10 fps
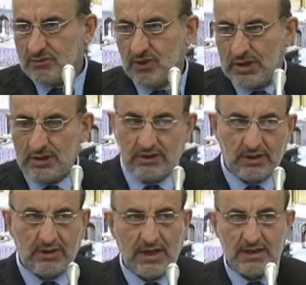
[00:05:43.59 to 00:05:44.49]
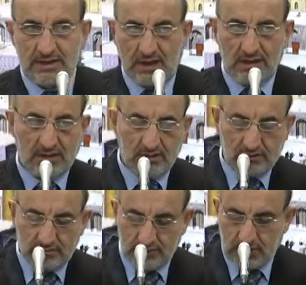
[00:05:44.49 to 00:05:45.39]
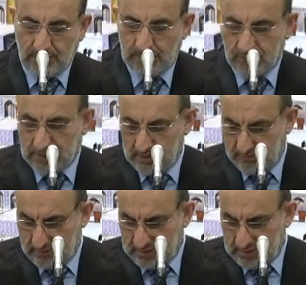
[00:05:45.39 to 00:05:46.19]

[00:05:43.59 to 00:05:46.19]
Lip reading: Well, details are going to come.